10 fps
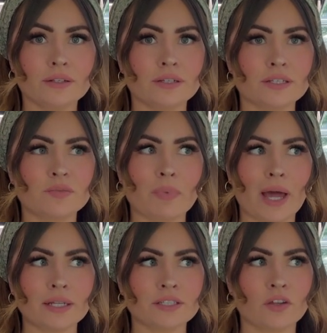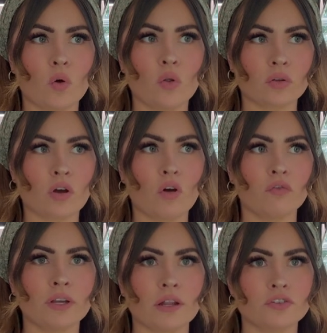despite the whole
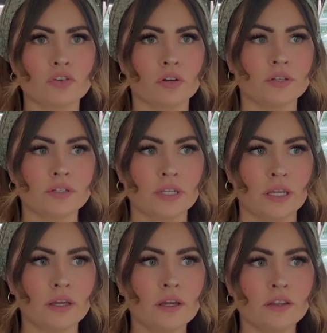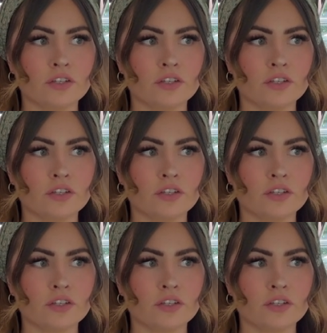COVID uncertainty.